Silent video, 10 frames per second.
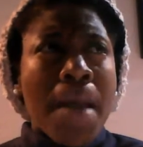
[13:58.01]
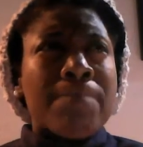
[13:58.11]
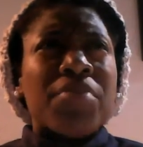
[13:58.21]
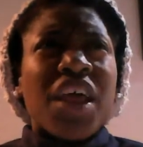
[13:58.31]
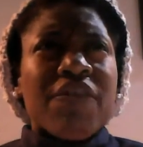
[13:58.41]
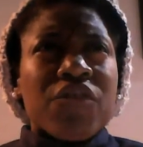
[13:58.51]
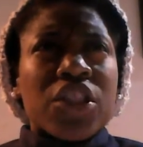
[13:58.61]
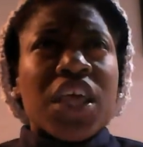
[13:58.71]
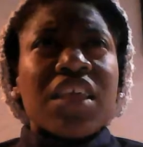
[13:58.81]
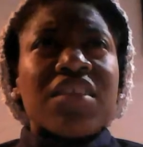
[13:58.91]
but I feel
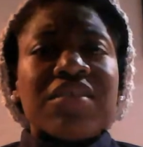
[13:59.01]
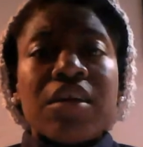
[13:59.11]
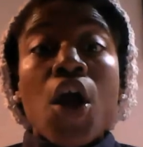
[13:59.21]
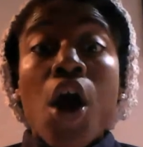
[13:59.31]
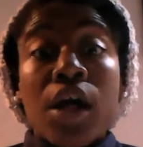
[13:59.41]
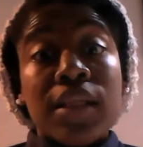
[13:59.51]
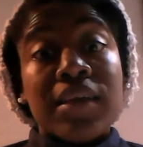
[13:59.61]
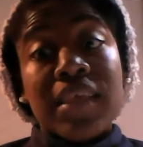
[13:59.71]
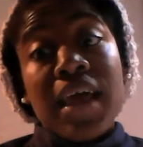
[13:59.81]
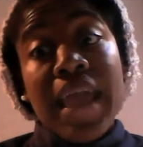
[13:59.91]
like it's a calling
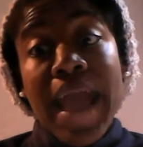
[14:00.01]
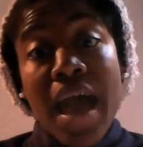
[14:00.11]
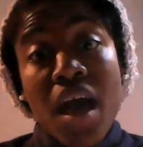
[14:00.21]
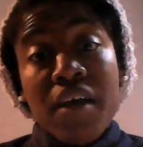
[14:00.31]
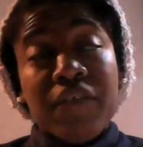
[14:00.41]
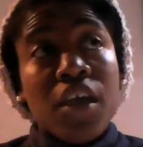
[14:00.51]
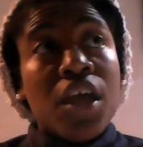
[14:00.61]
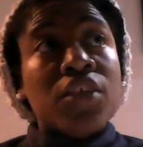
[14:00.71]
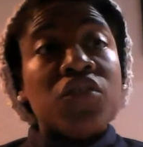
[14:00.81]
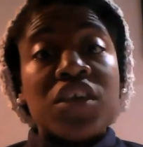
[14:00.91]
that I have
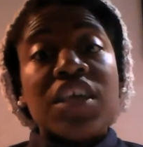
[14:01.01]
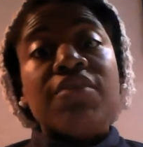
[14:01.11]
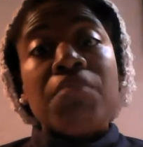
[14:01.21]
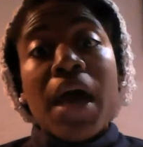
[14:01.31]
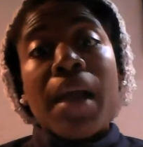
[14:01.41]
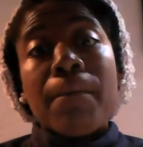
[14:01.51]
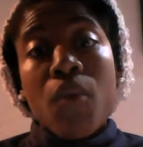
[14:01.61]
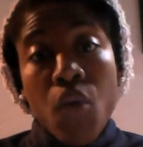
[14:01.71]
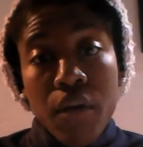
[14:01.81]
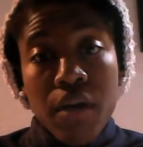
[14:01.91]
to give back
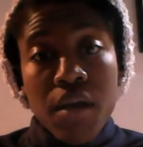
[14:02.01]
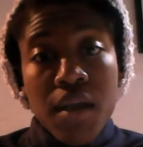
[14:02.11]
more.